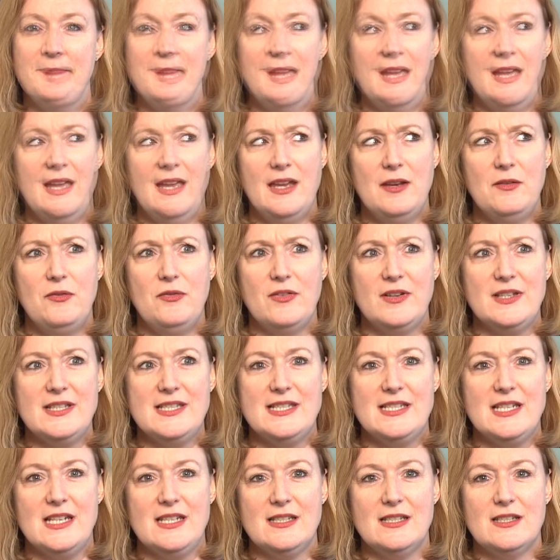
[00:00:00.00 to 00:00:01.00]
I first
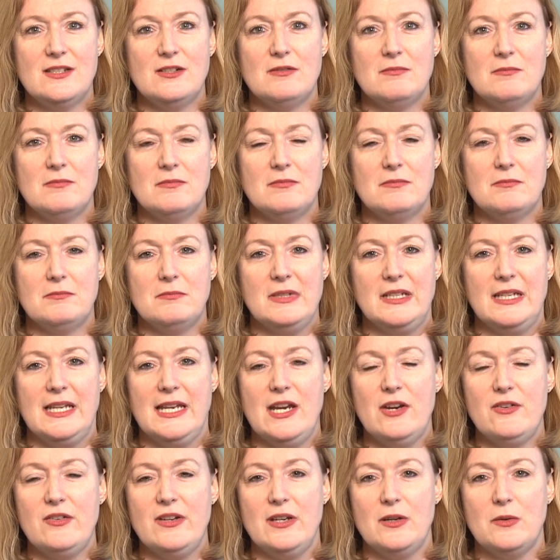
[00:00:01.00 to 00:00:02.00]
started on
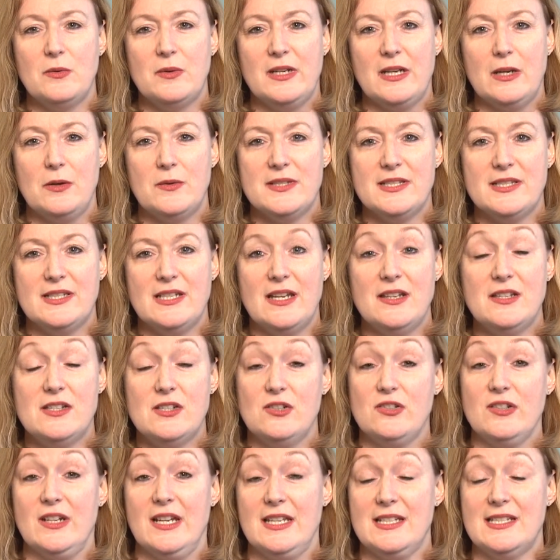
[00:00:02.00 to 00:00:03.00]
malaria when I was an
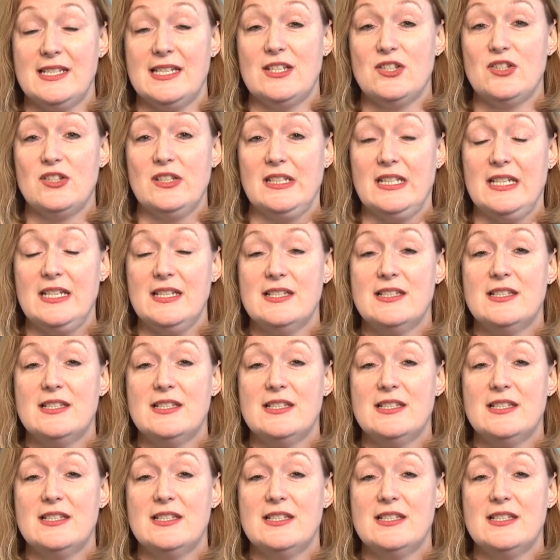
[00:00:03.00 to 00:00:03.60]
undergrad, actually.